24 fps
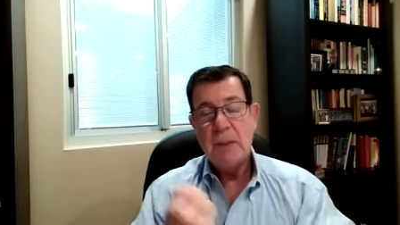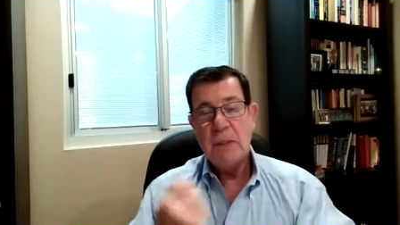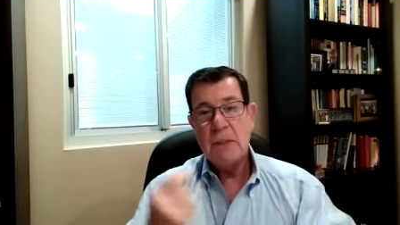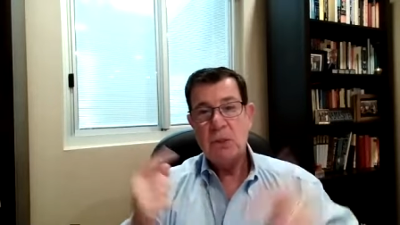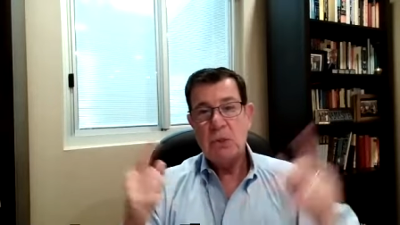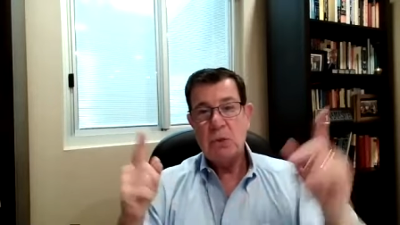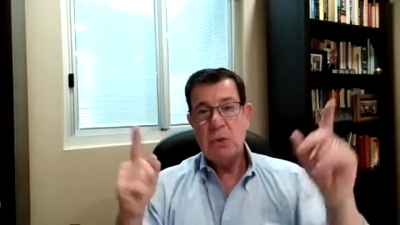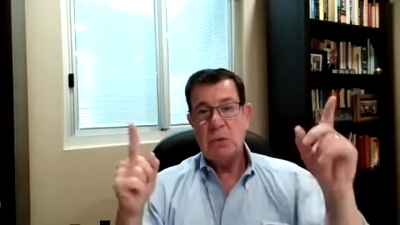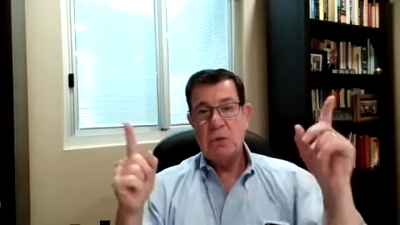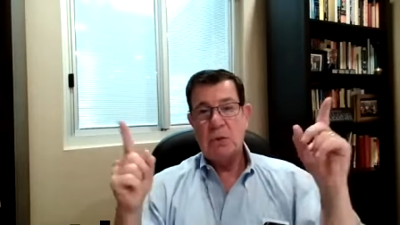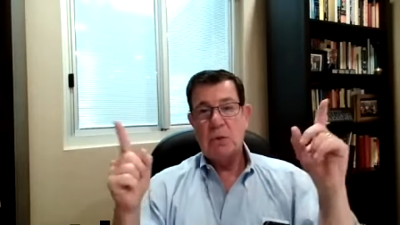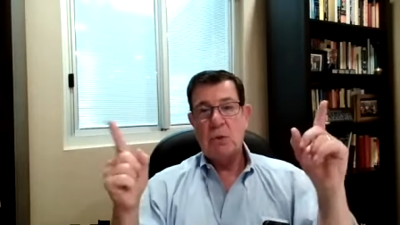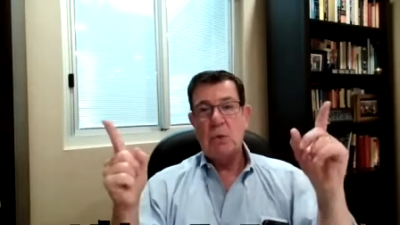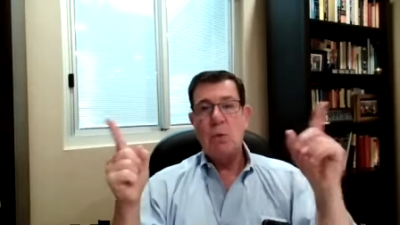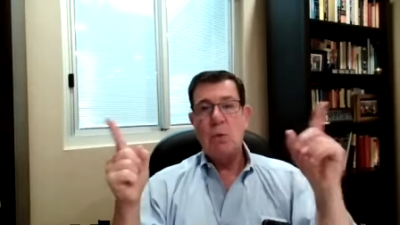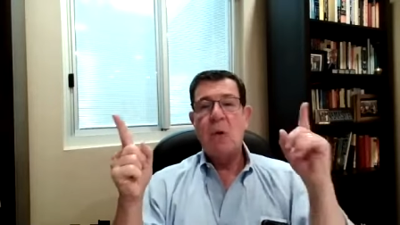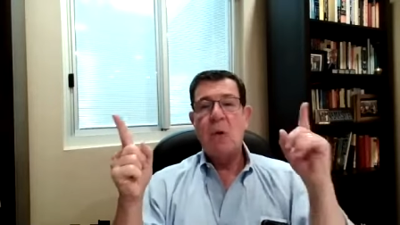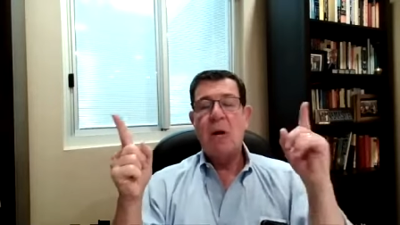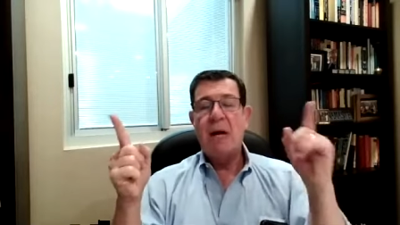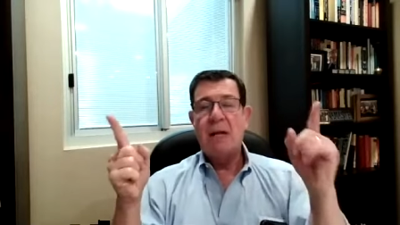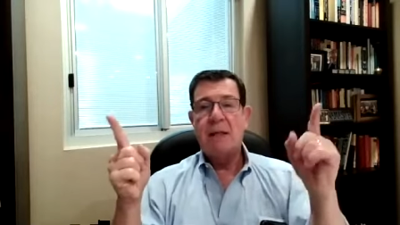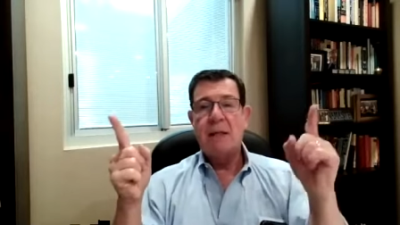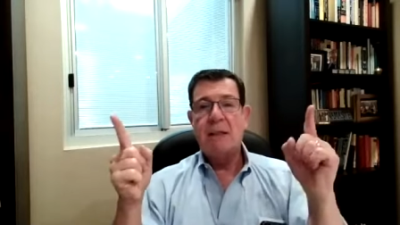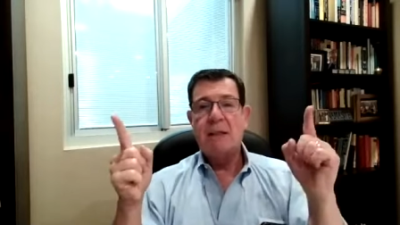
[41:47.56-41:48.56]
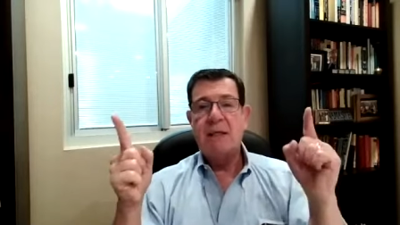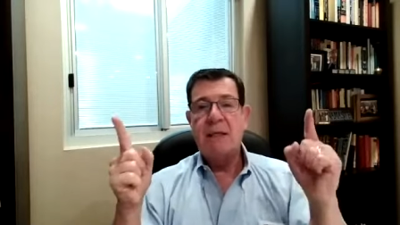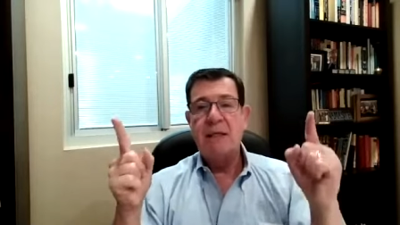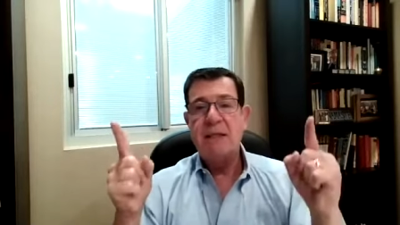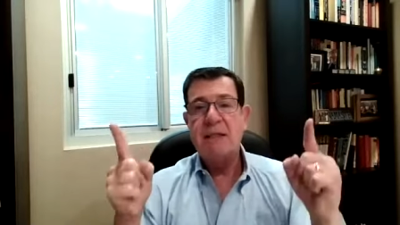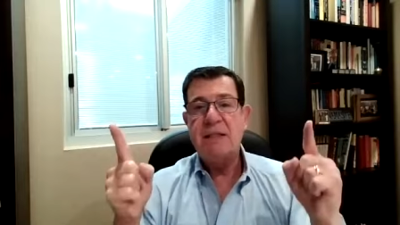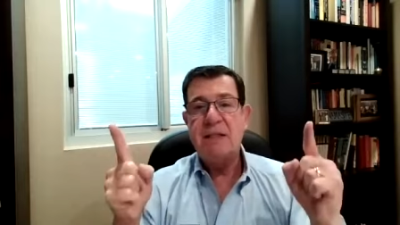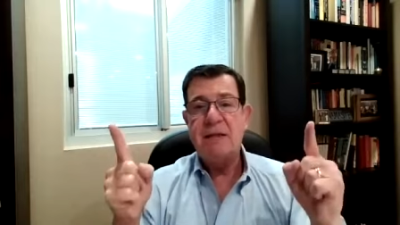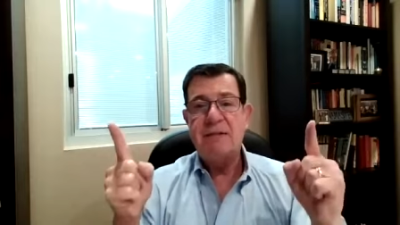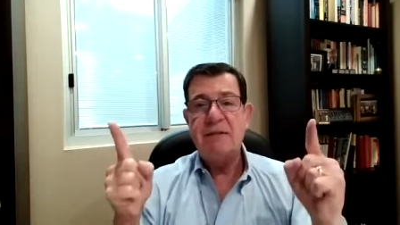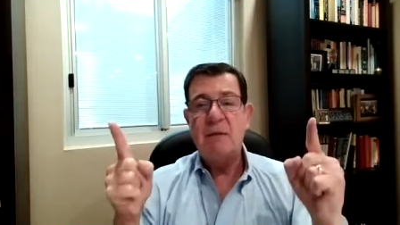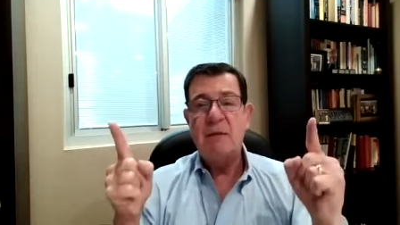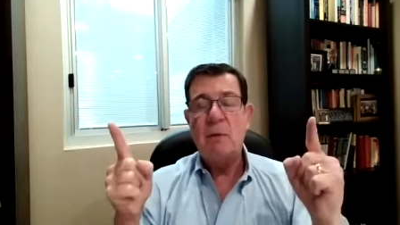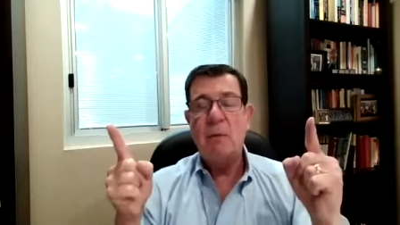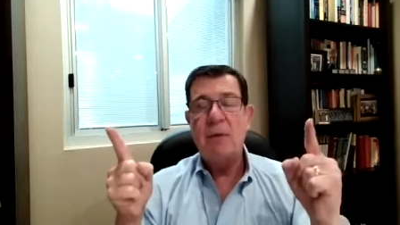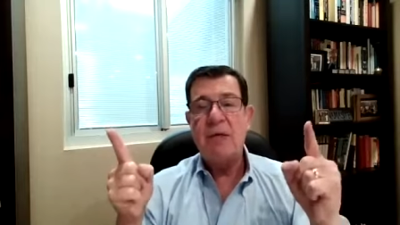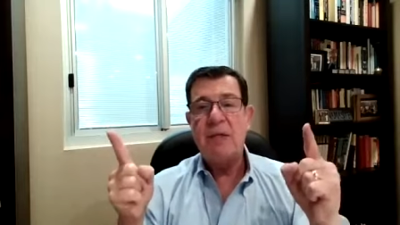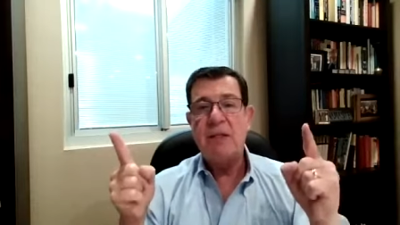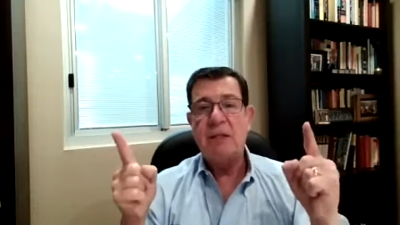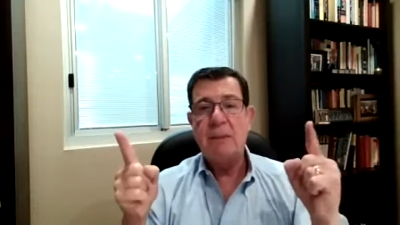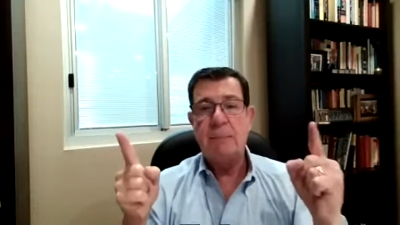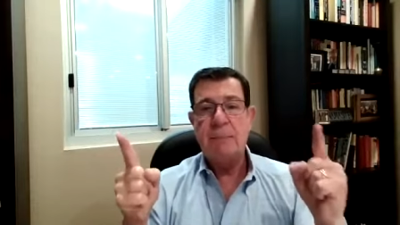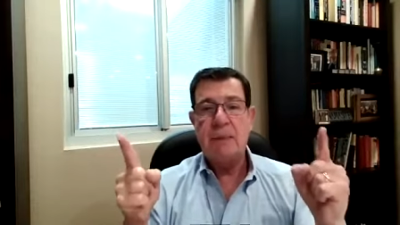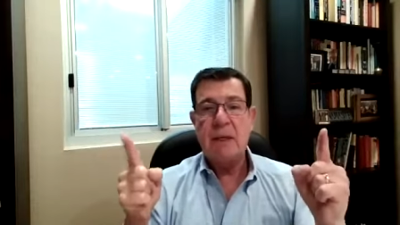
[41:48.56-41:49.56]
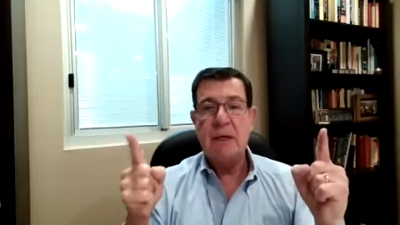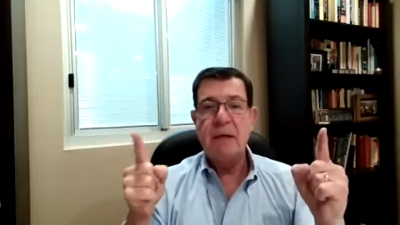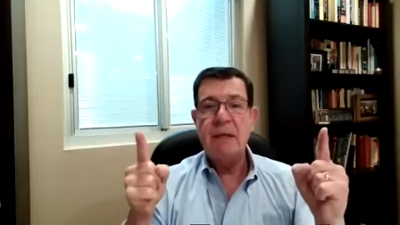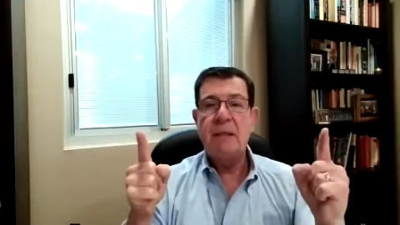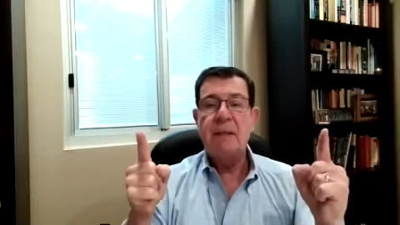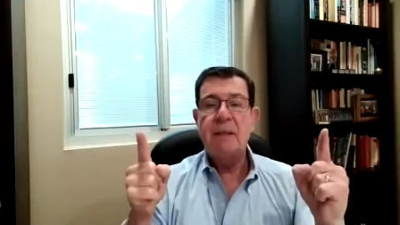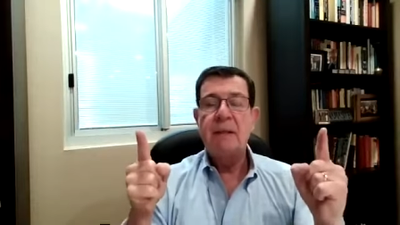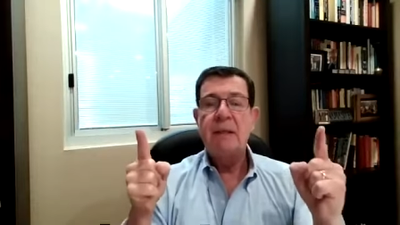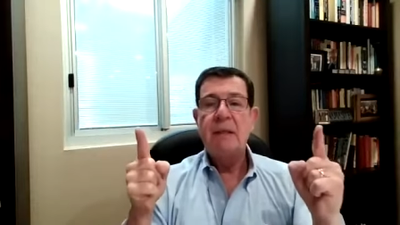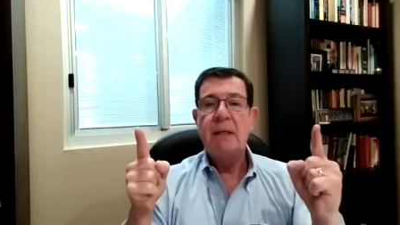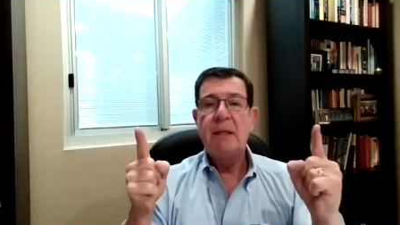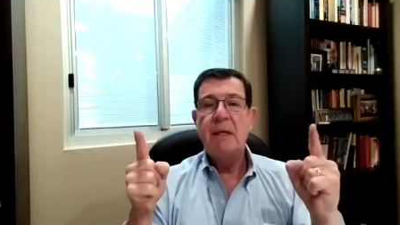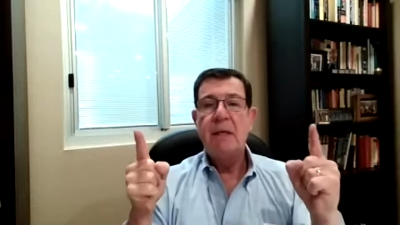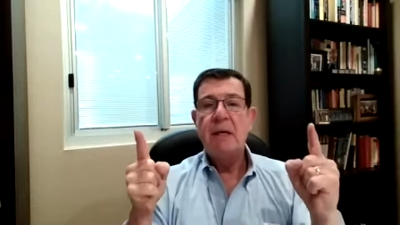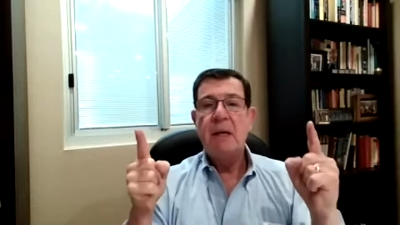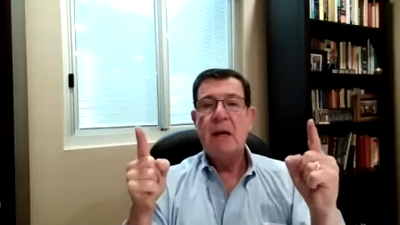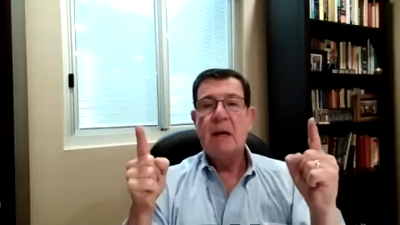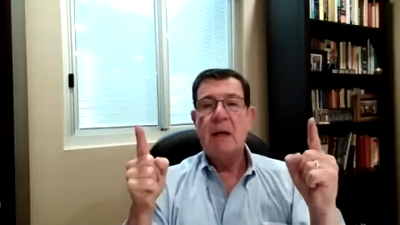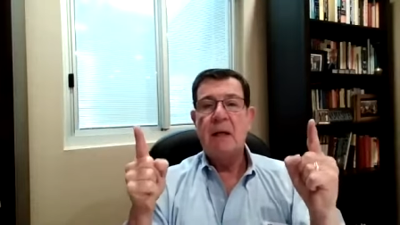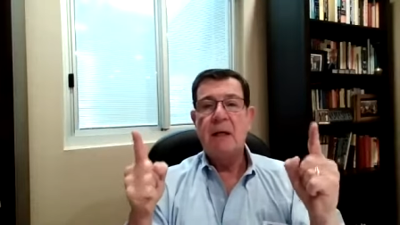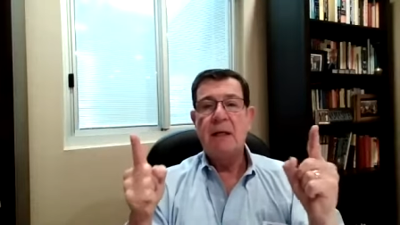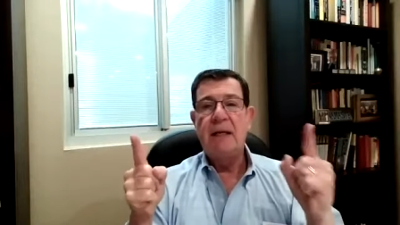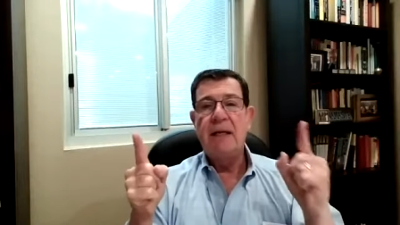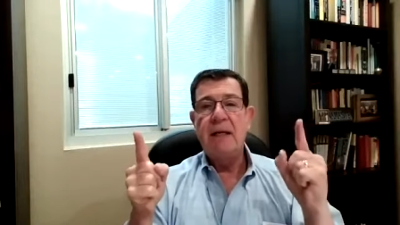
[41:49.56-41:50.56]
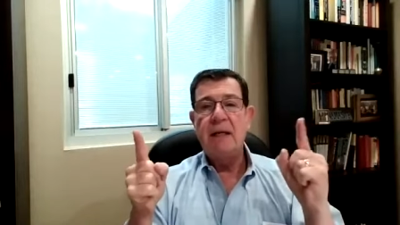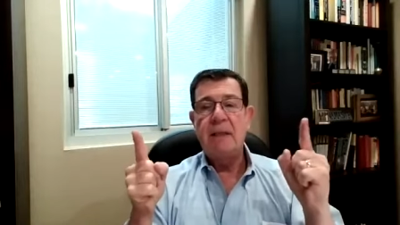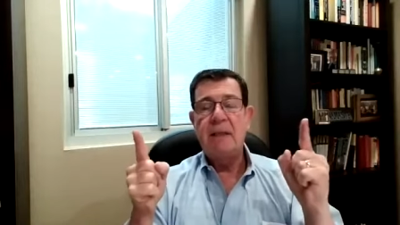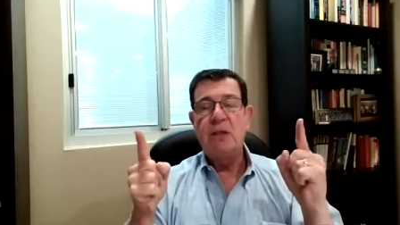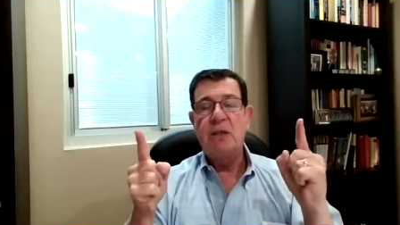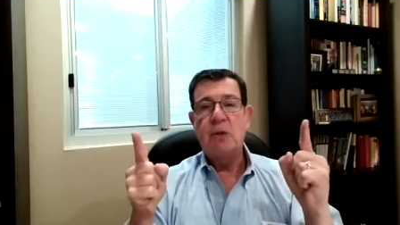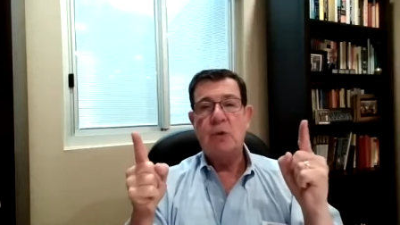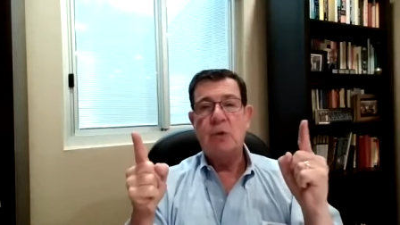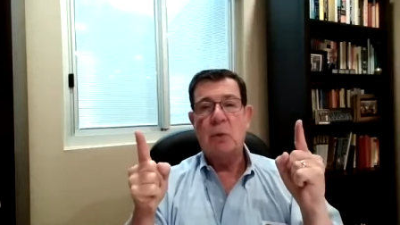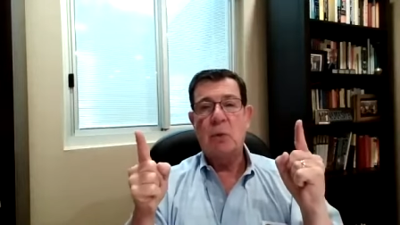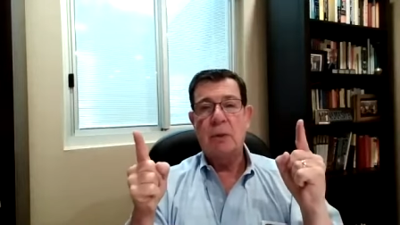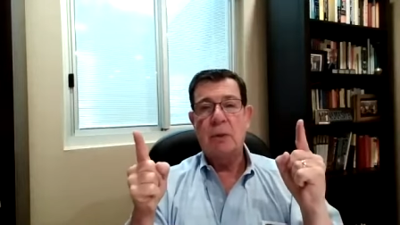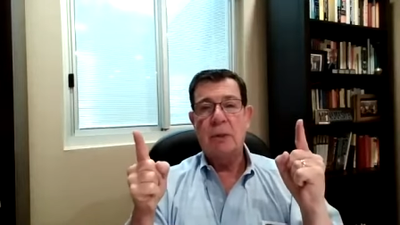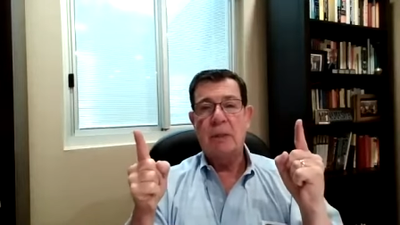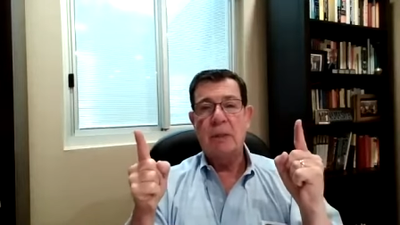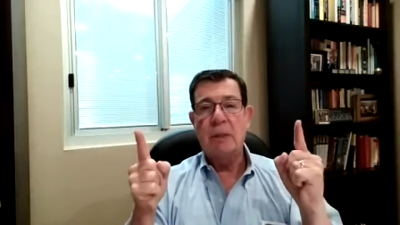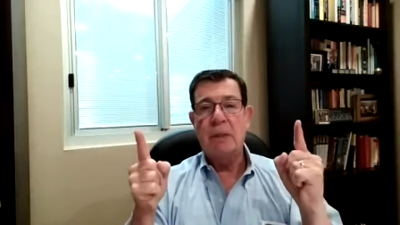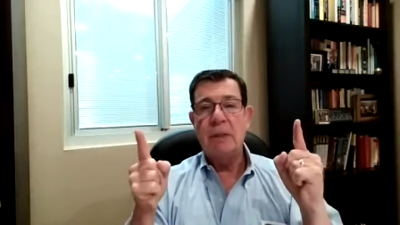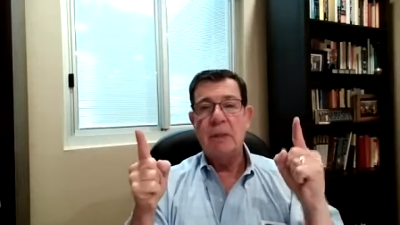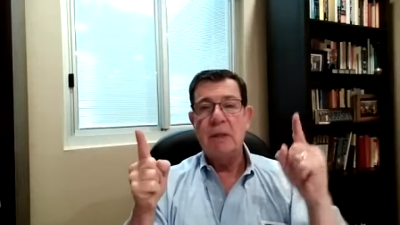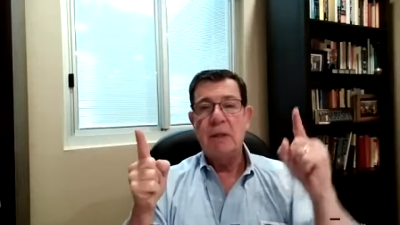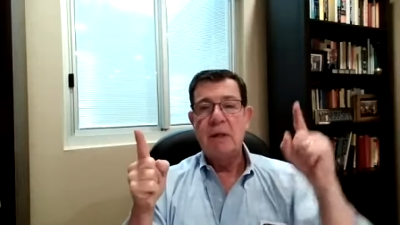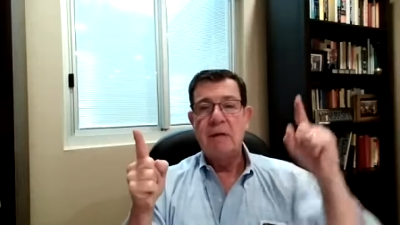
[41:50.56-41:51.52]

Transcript: So the two holidays, seven weeks apart, are linked historically.